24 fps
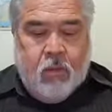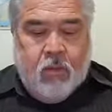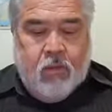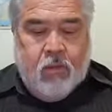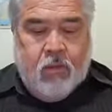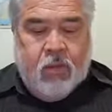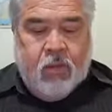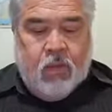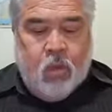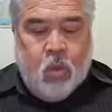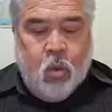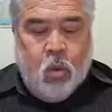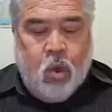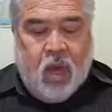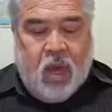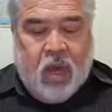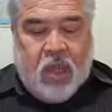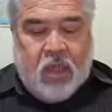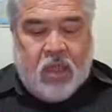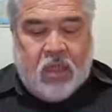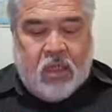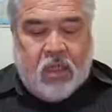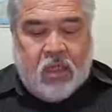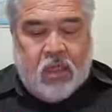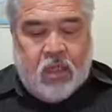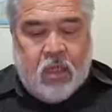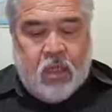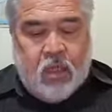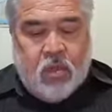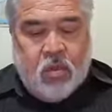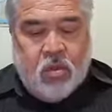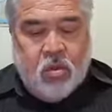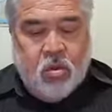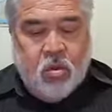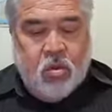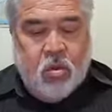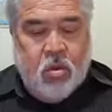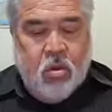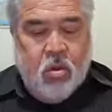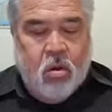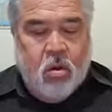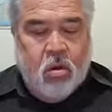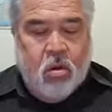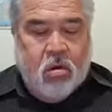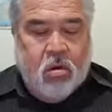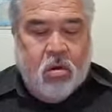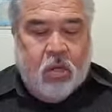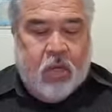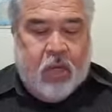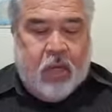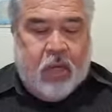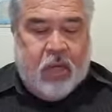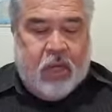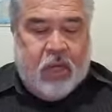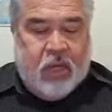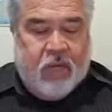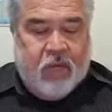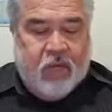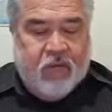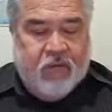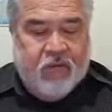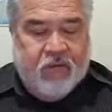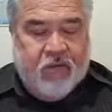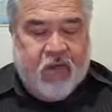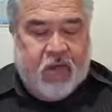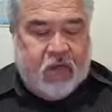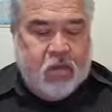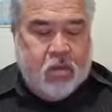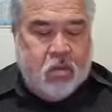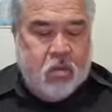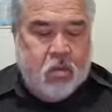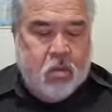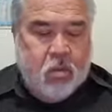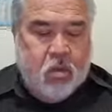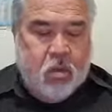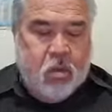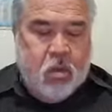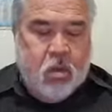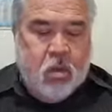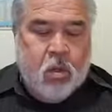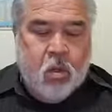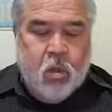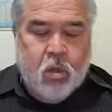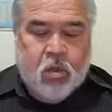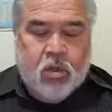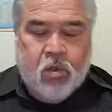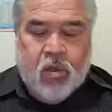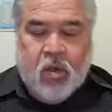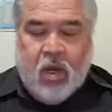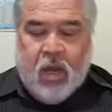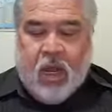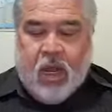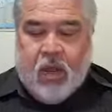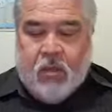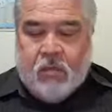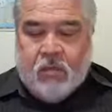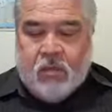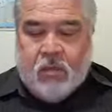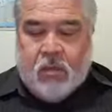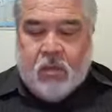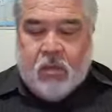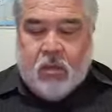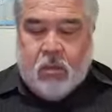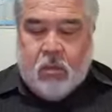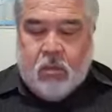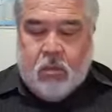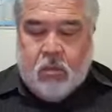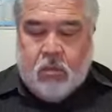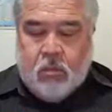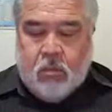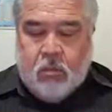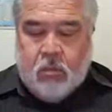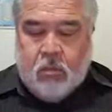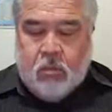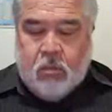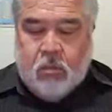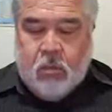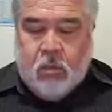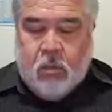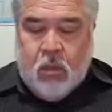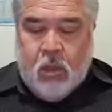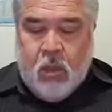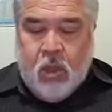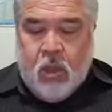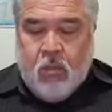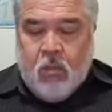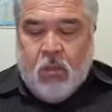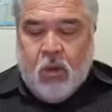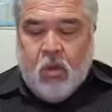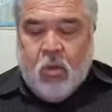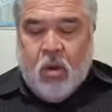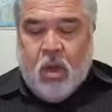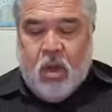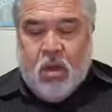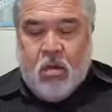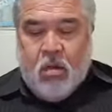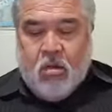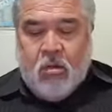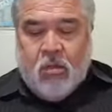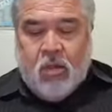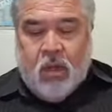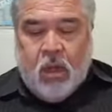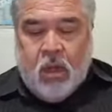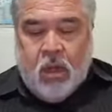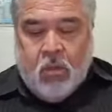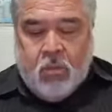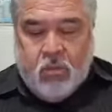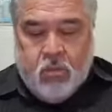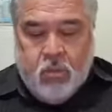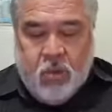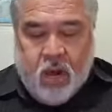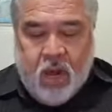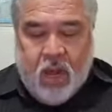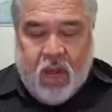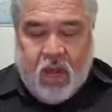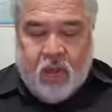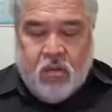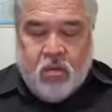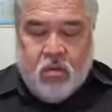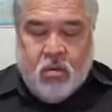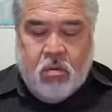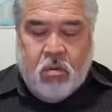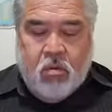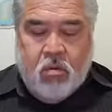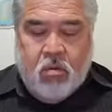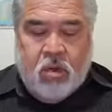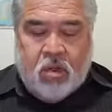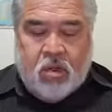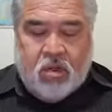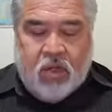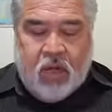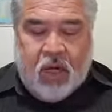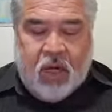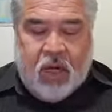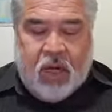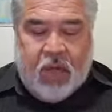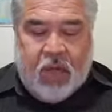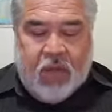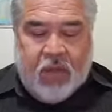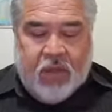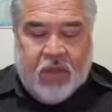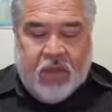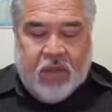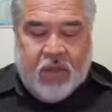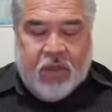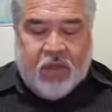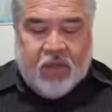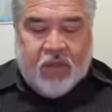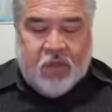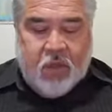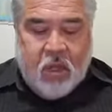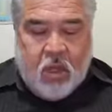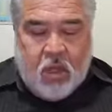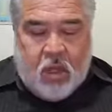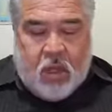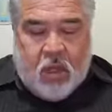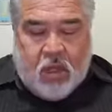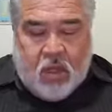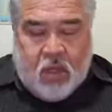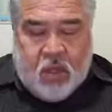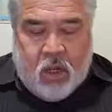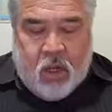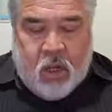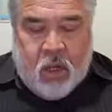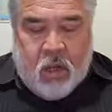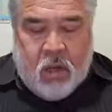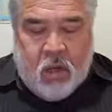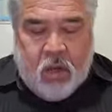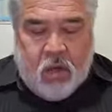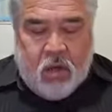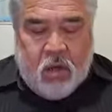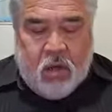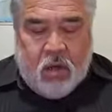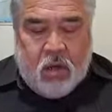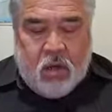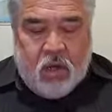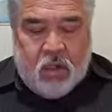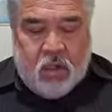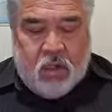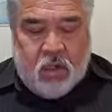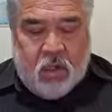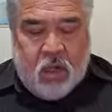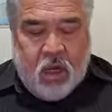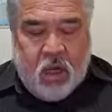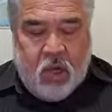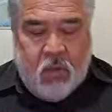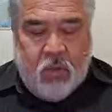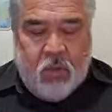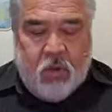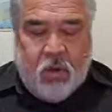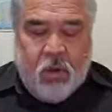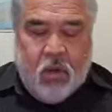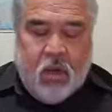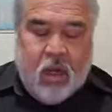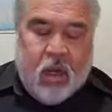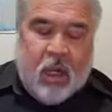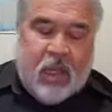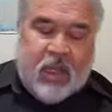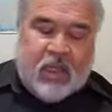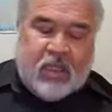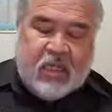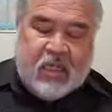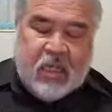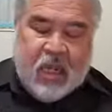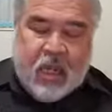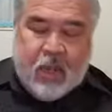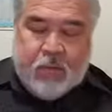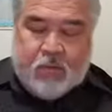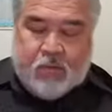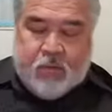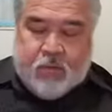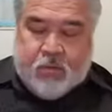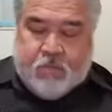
But the wise took oil in their vessel with their lamps. But while the bridegroom was delayed, they, they all slumbered and slept.